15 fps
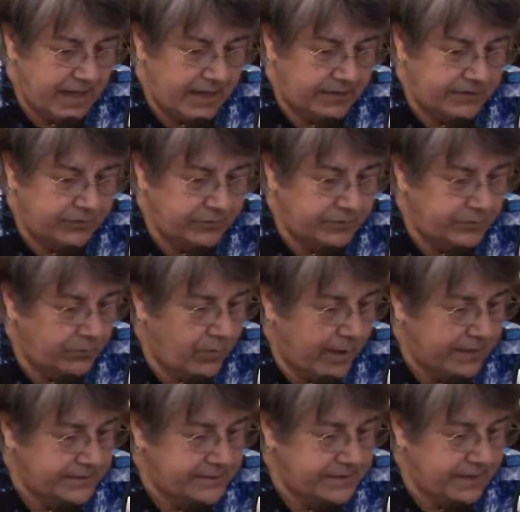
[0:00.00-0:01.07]
and union
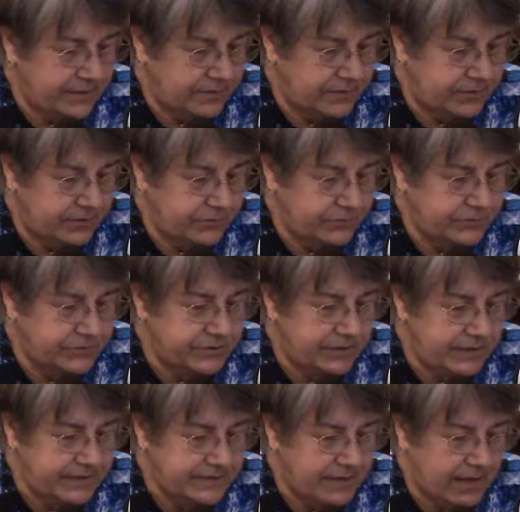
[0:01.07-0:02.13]
rights at the huge
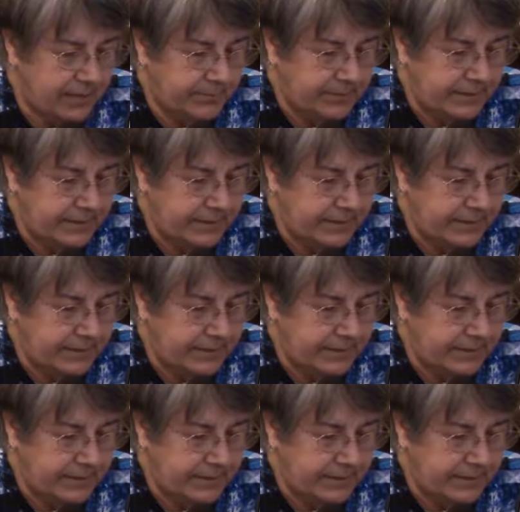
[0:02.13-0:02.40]
Nissan